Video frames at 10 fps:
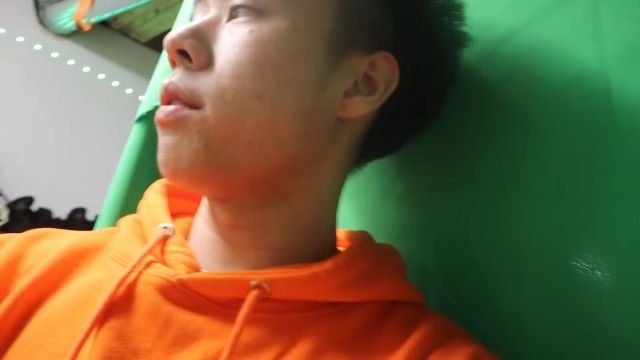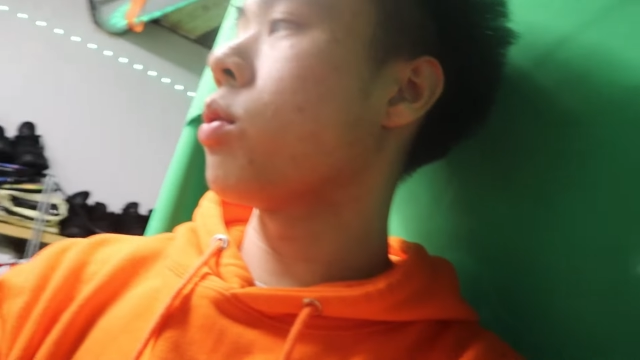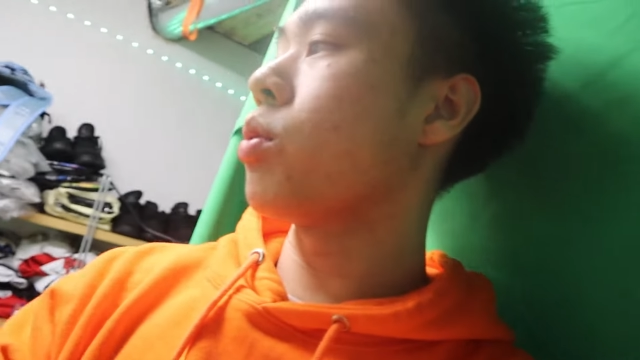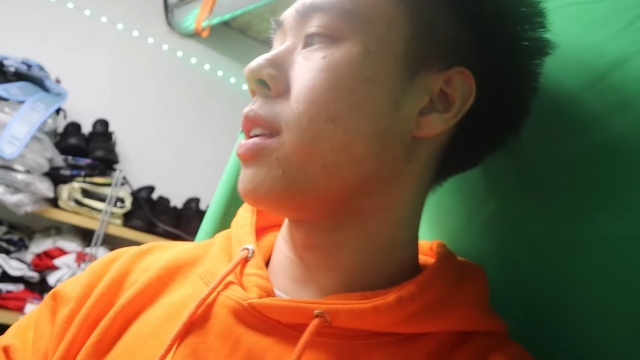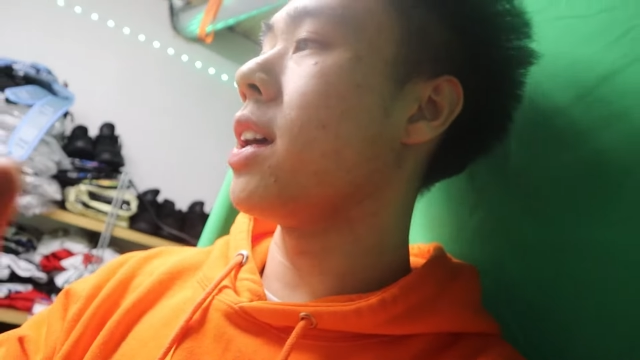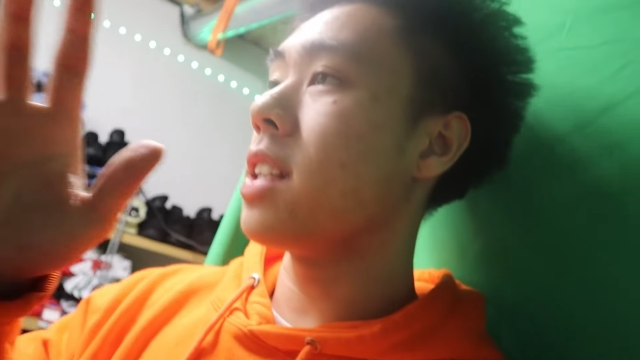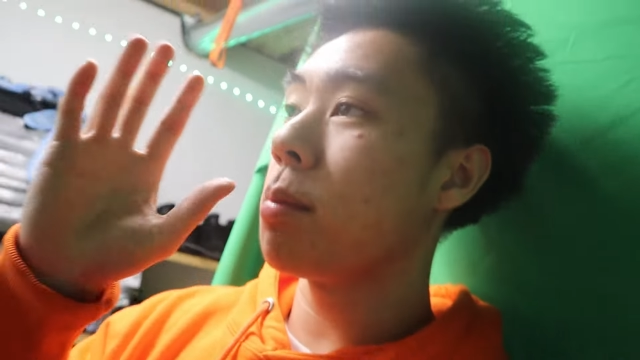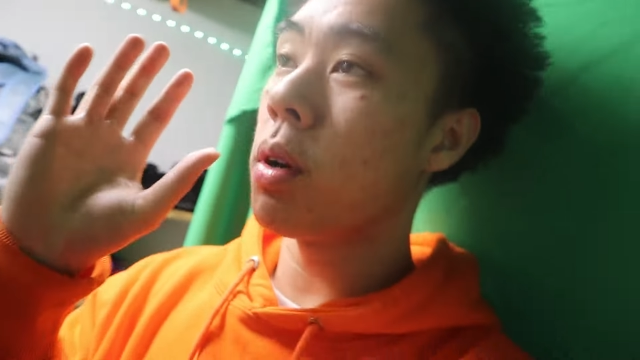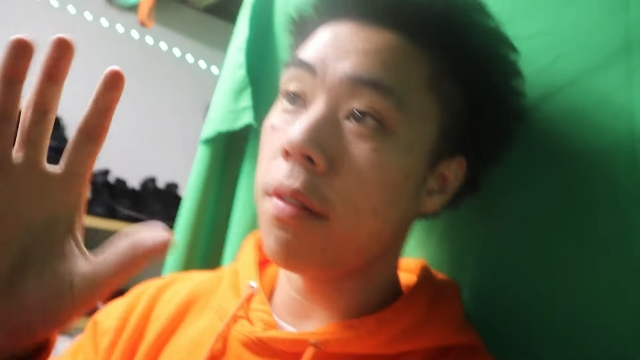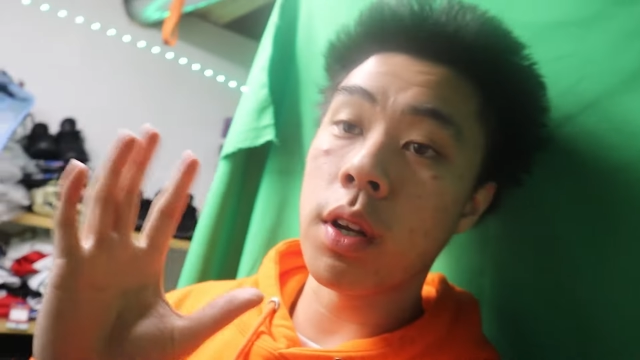every three days and they
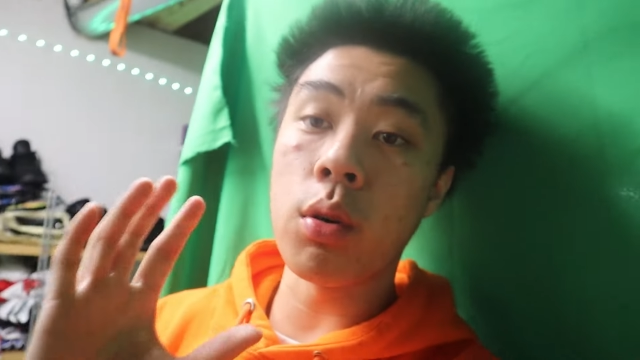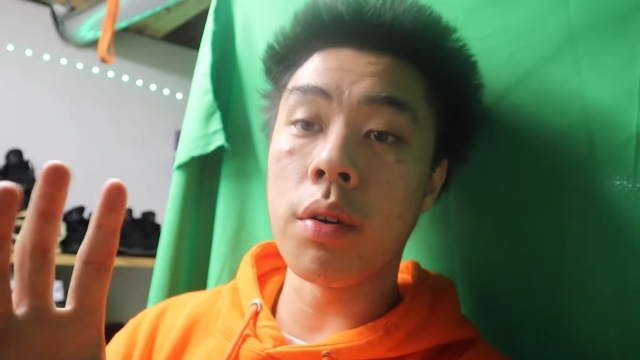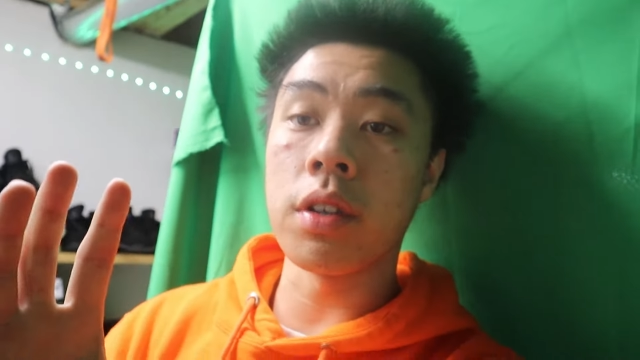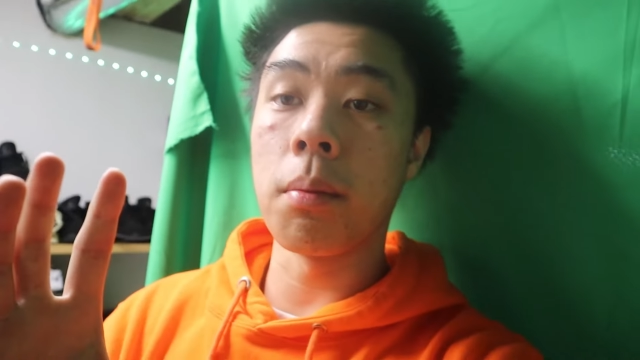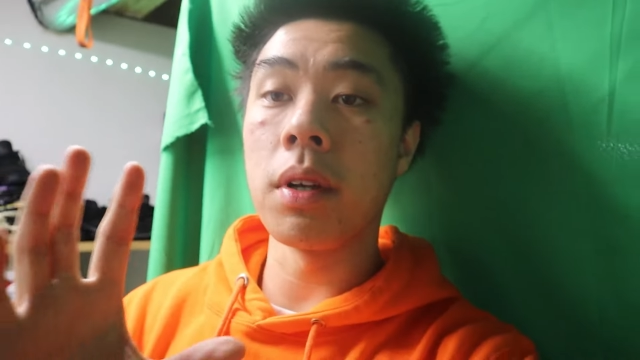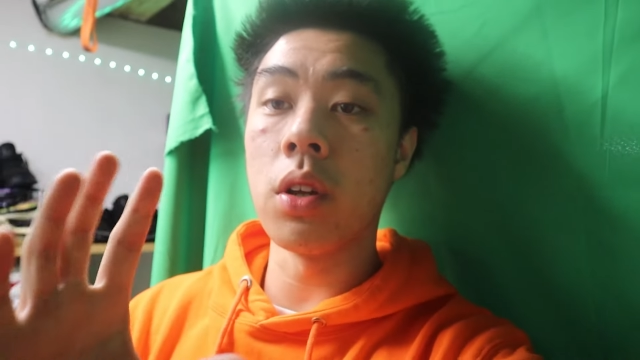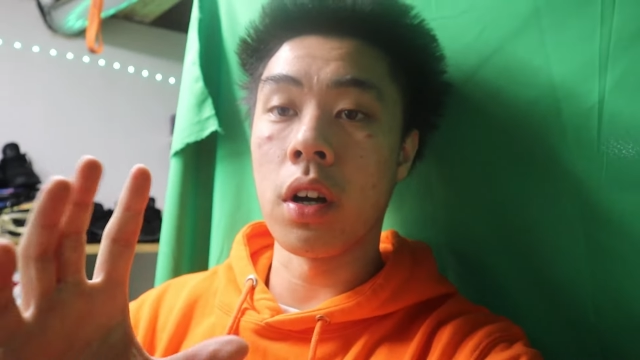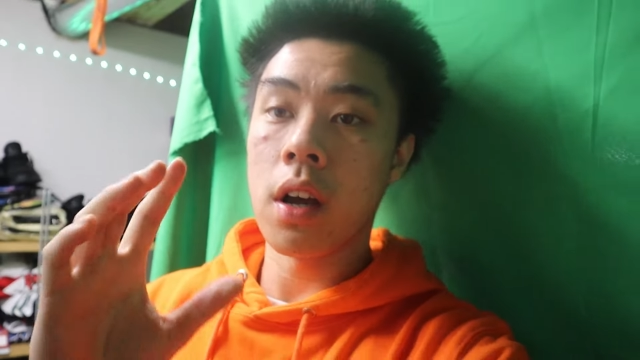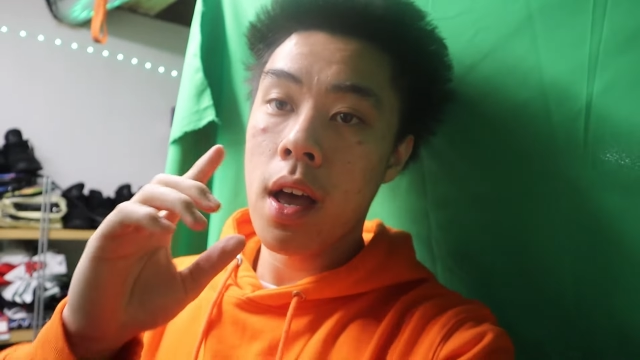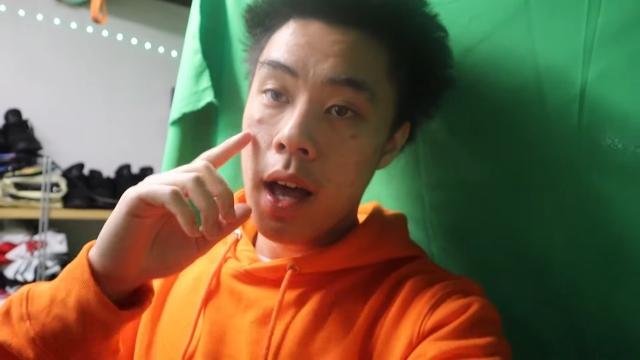put a video out there. But
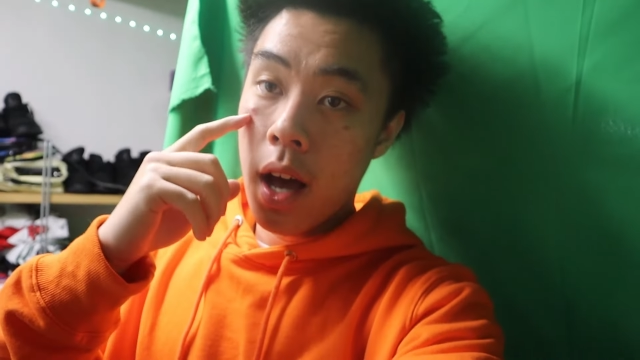look,